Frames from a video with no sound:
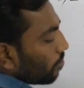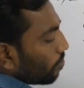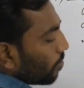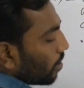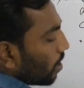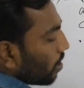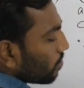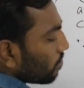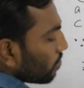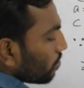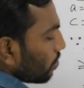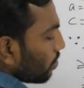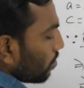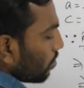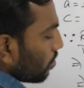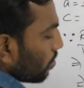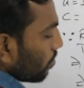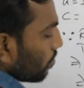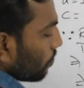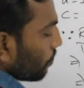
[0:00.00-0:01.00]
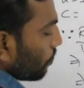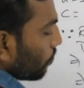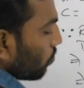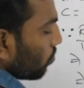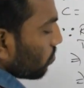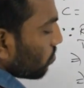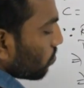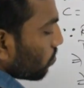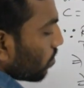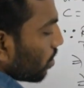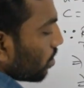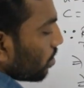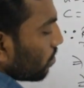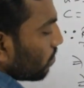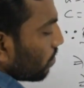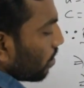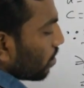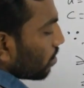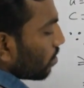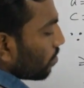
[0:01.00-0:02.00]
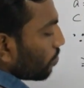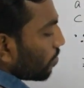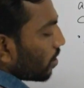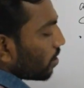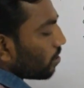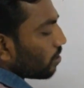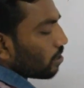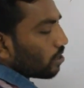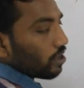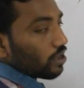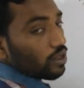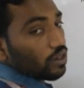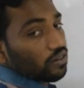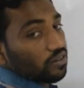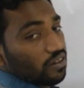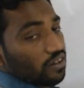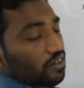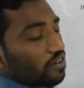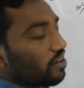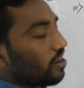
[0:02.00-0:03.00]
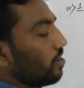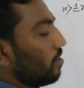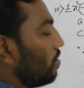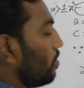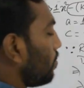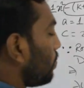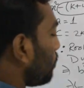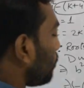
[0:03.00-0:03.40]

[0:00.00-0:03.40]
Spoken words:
plus 4 square is nothing but 16